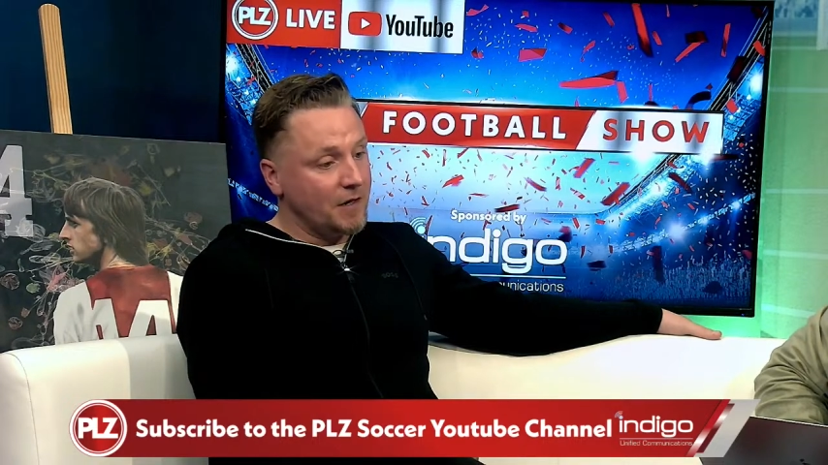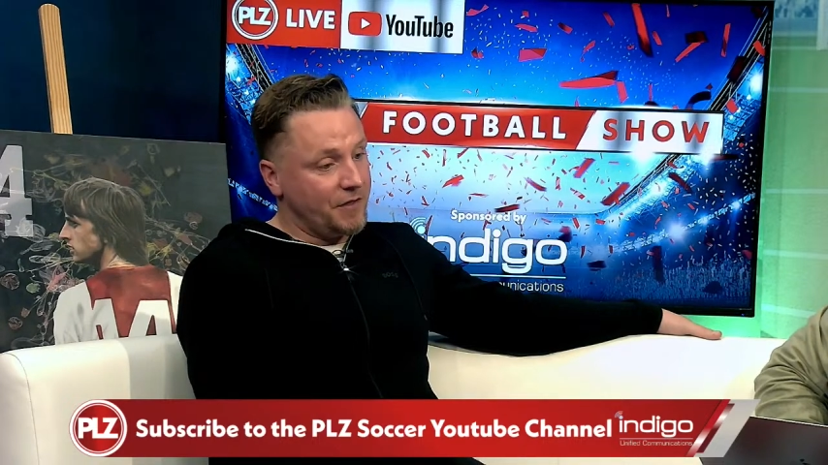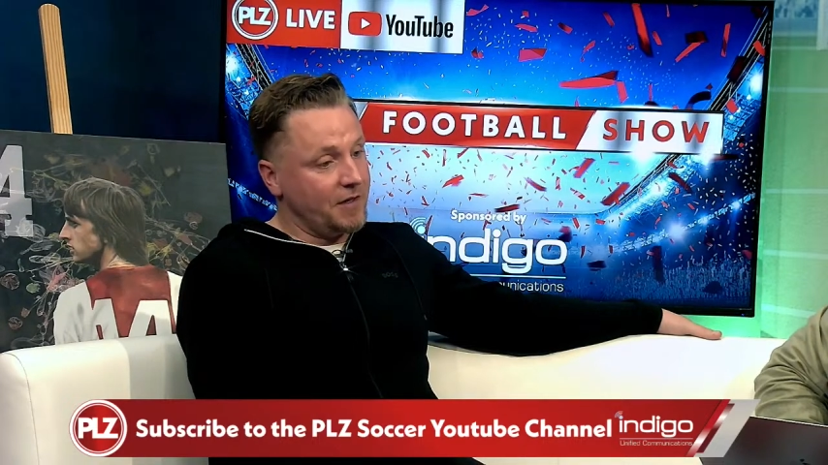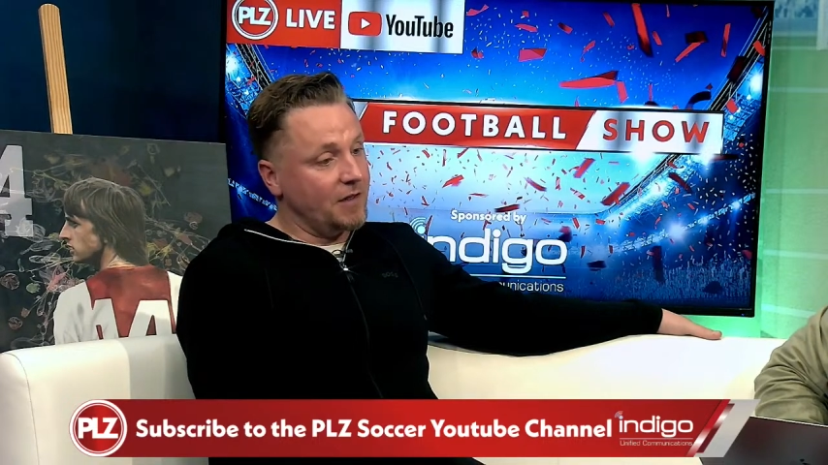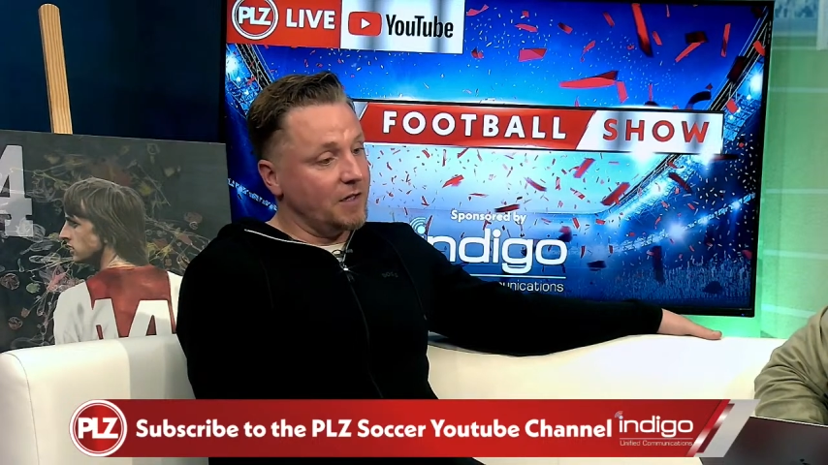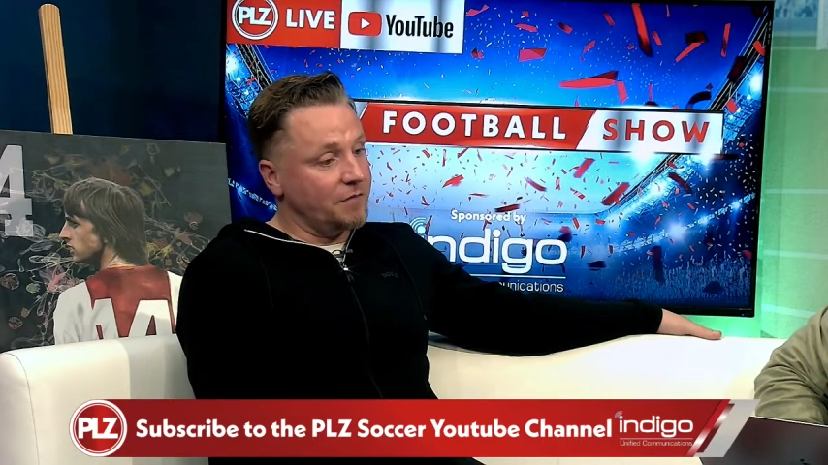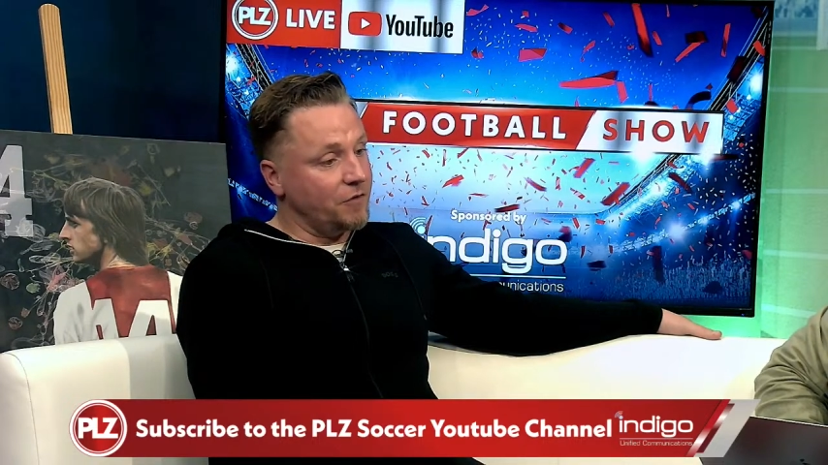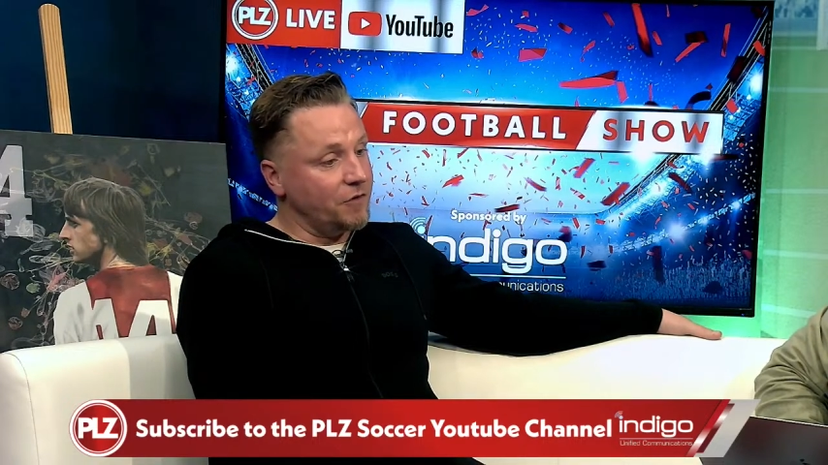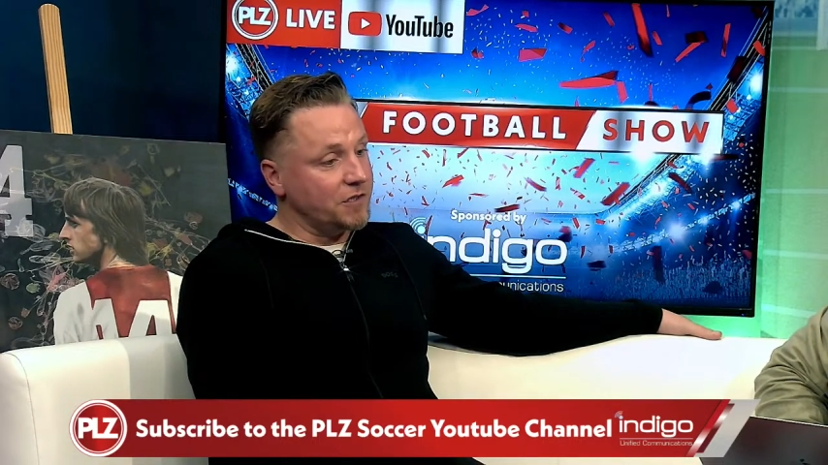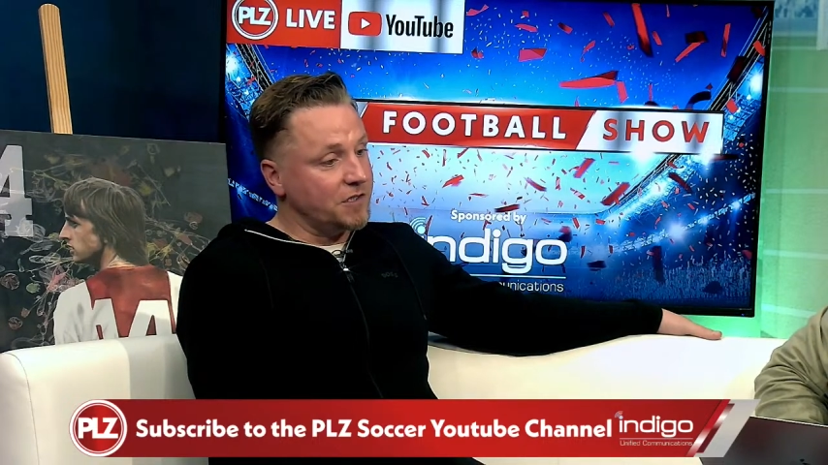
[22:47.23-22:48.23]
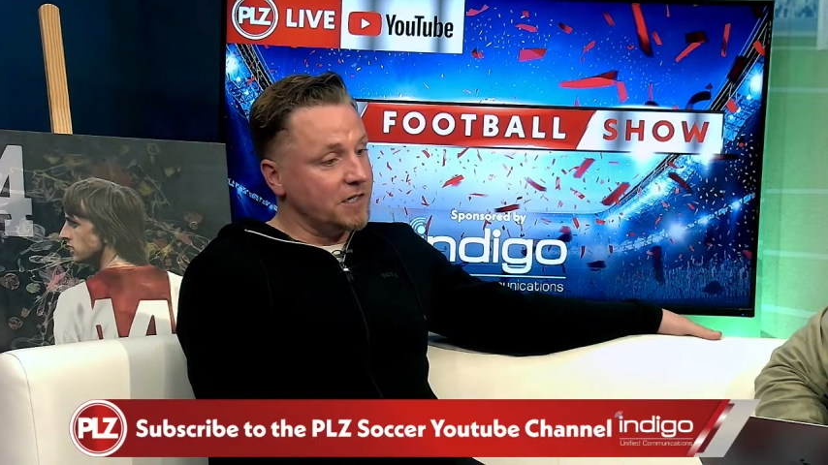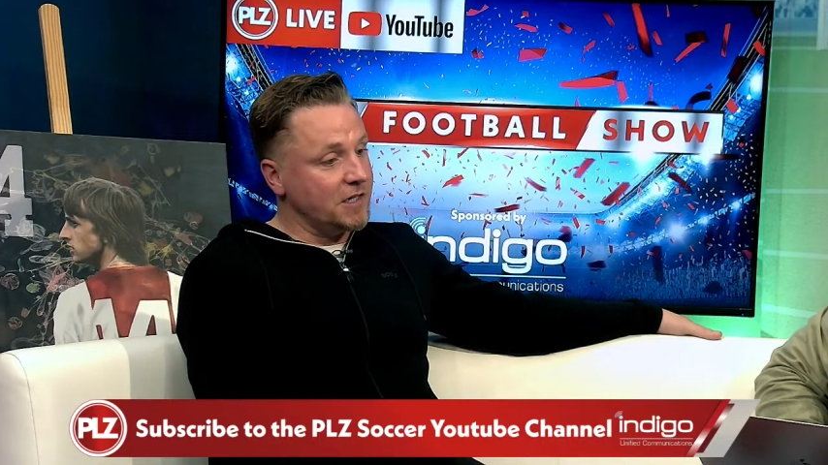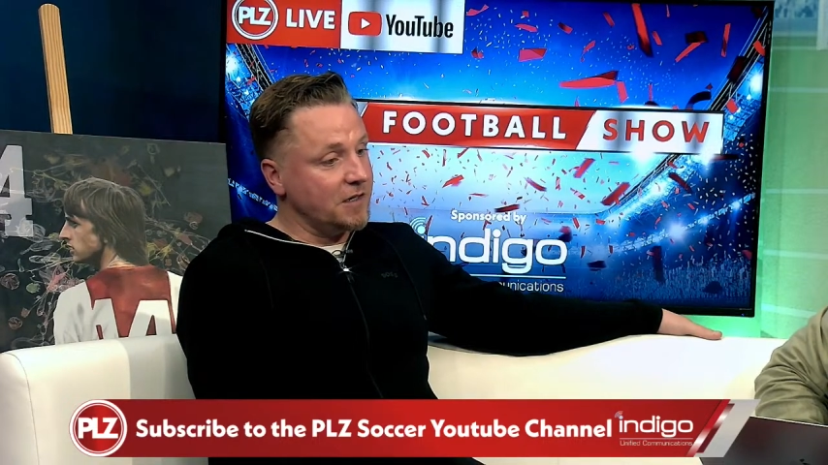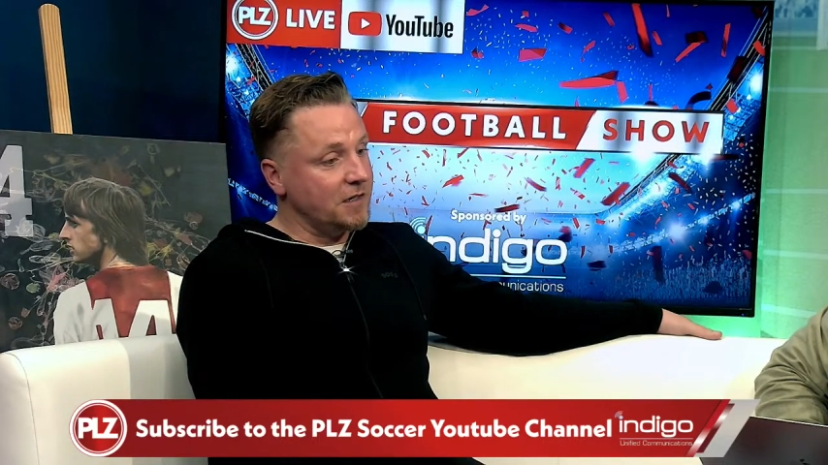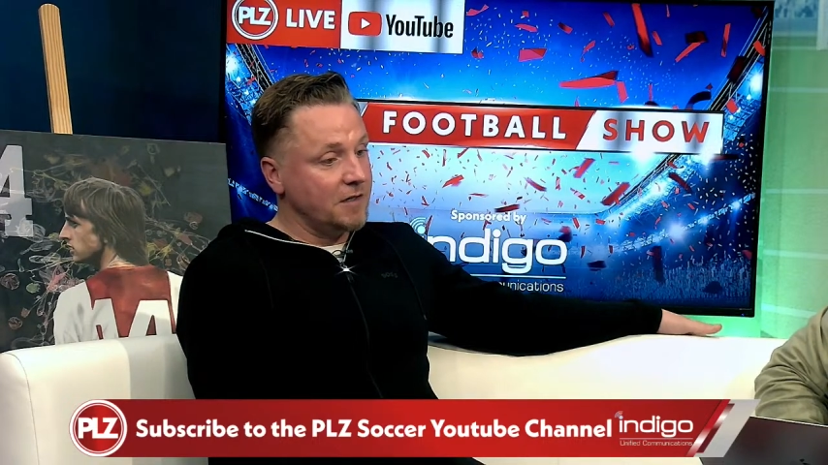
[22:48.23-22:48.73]
I think that Liam Fox is
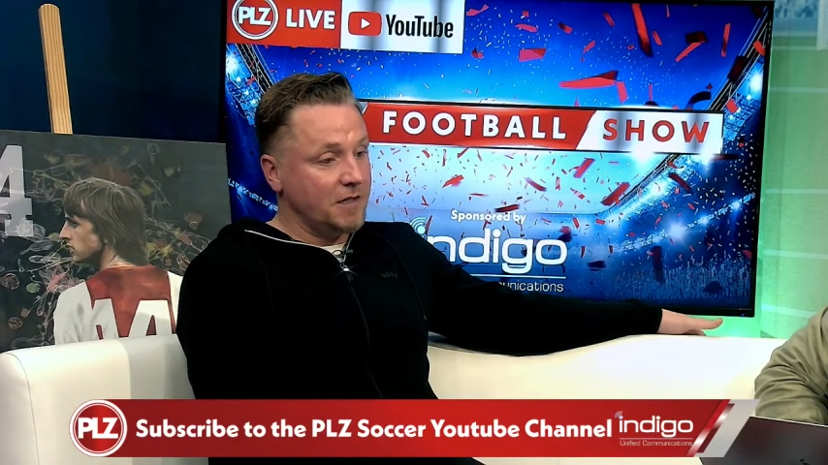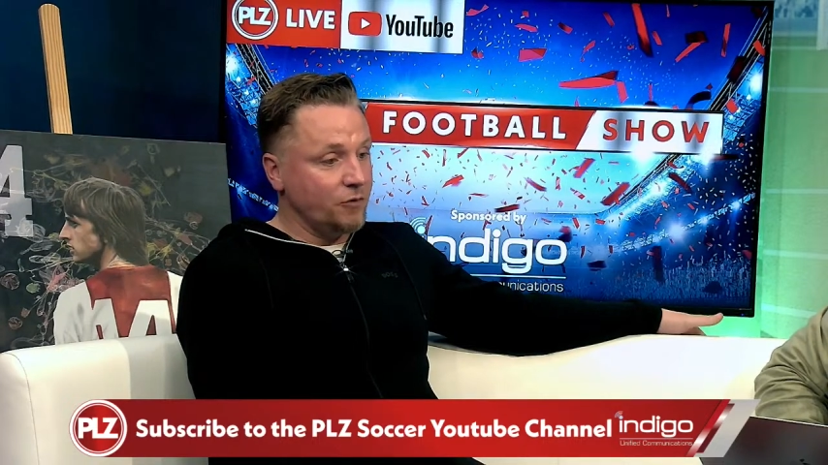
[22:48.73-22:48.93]
there.